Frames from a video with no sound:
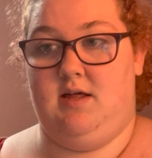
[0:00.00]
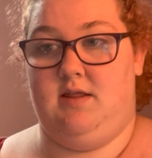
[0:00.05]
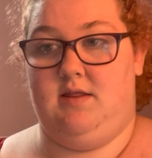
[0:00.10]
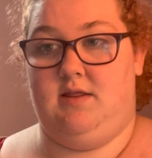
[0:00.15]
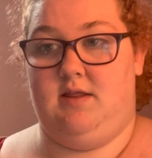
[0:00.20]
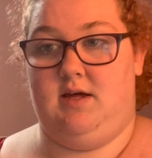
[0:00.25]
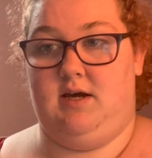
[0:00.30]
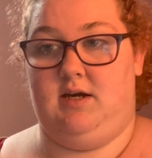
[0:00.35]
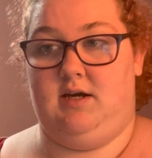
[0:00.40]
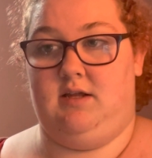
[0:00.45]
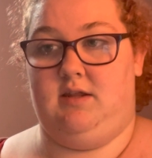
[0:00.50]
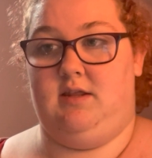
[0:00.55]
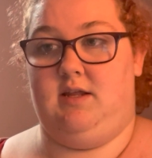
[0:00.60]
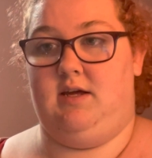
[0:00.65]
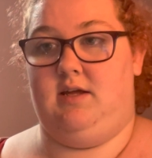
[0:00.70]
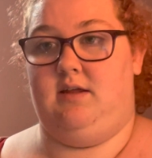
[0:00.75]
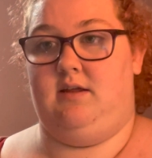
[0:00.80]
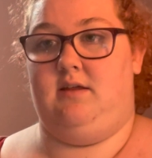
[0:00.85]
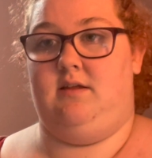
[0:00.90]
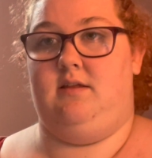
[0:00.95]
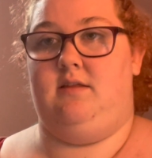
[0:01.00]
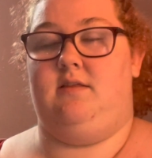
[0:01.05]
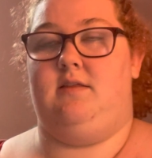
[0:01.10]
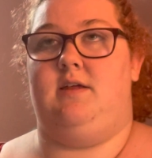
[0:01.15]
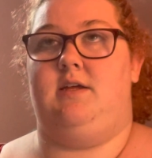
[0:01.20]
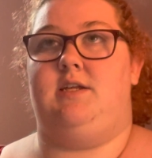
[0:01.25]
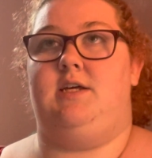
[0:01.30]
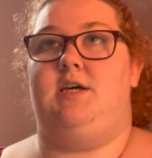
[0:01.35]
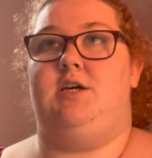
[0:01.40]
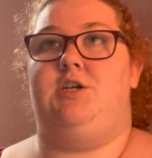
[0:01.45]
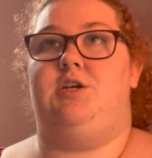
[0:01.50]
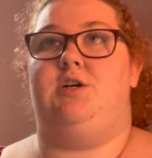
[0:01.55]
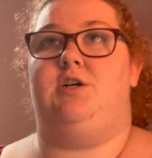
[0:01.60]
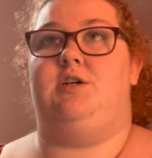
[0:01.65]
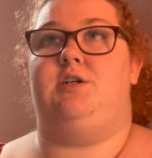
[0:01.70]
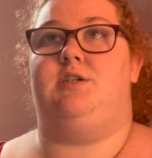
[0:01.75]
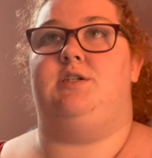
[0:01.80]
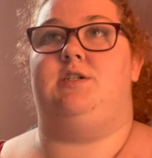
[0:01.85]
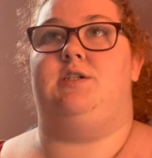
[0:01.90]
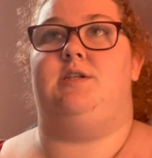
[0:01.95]
The
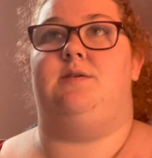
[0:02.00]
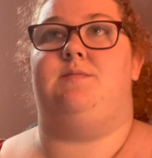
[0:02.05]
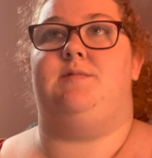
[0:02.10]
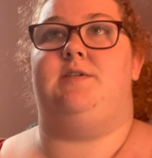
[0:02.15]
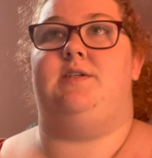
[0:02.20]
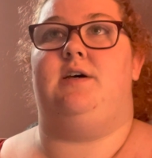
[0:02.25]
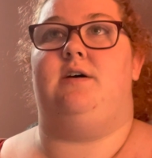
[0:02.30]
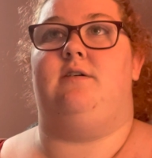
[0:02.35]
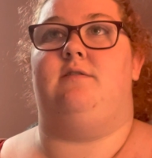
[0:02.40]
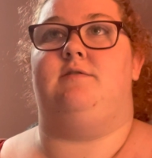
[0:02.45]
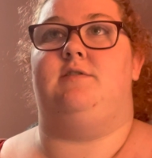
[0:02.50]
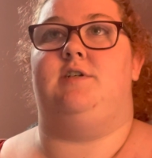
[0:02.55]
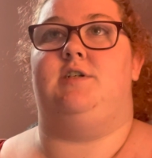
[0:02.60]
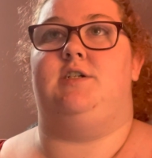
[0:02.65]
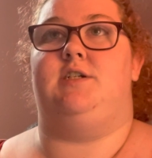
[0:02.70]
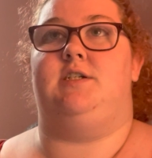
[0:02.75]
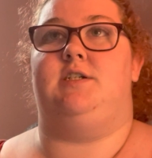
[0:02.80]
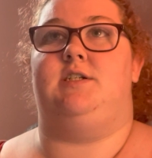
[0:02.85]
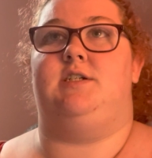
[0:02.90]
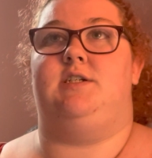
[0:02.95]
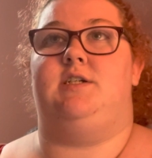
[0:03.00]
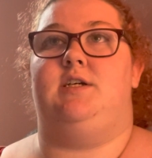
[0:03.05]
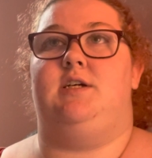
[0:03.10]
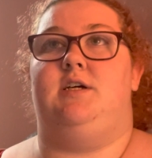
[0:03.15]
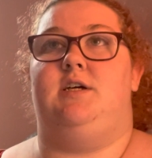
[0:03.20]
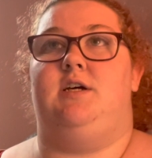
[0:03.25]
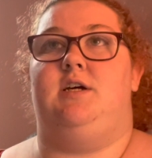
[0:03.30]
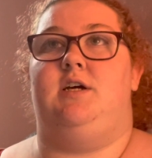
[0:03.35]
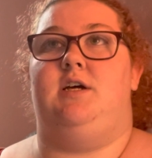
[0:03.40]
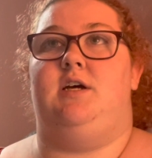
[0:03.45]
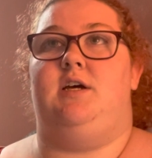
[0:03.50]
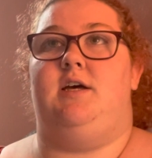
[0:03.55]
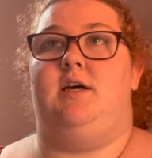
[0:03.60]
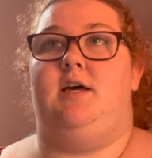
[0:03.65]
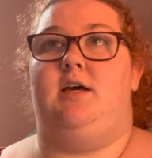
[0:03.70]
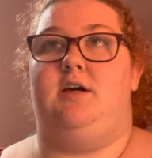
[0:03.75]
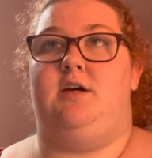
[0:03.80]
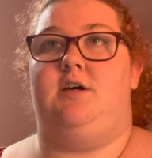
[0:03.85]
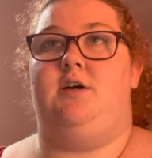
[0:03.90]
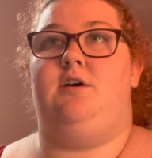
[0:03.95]
teachers themselves are just
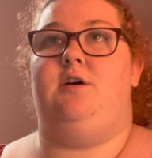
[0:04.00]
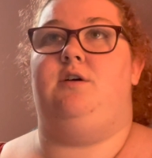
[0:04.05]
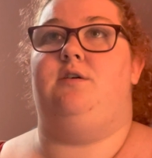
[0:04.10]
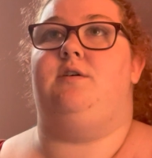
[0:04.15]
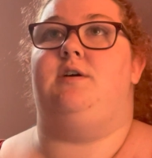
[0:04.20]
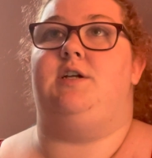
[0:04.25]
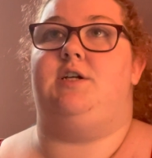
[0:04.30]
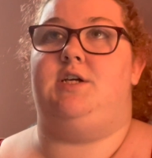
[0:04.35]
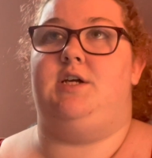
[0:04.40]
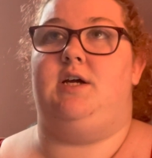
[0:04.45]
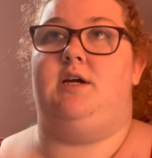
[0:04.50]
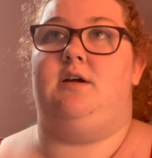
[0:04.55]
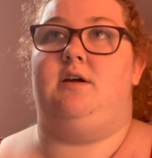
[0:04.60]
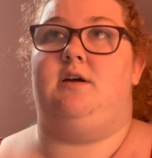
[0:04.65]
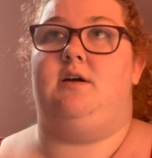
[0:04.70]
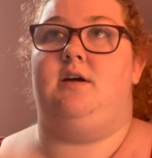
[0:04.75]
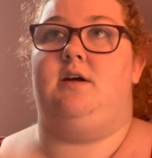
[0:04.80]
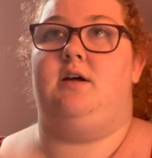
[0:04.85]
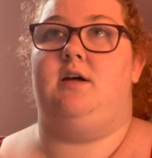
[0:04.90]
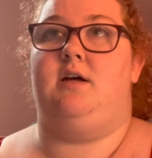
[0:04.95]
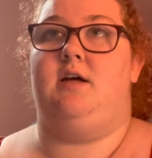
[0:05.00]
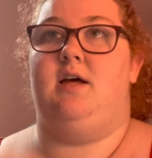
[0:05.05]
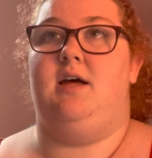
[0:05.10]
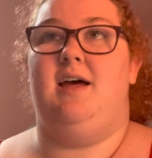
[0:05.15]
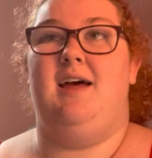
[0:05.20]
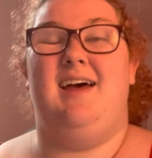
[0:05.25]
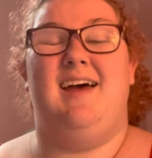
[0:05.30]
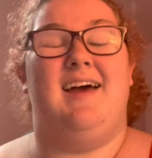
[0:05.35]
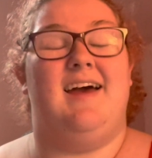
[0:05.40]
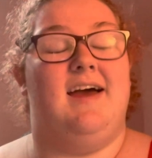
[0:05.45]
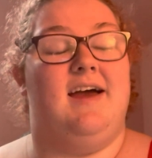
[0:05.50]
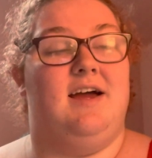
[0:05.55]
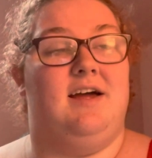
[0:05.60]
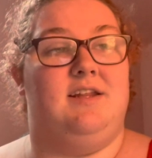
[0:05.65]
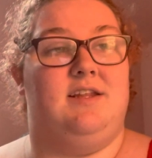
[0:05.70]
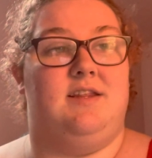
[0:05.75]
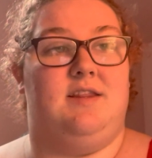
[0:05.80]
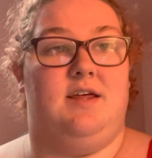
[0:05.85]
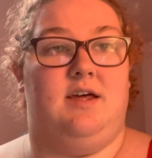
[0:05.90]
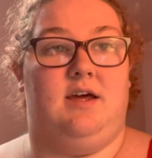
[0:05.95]
encouraging,
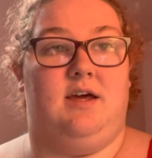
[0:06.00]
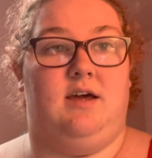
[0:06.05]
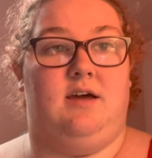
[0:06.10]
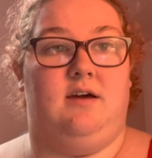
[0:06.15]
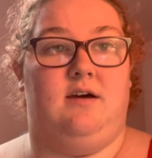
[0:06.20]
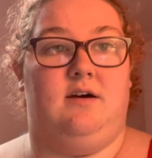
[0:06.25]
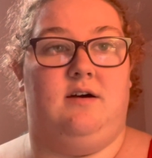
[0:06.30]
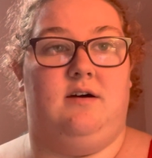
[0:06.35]
and they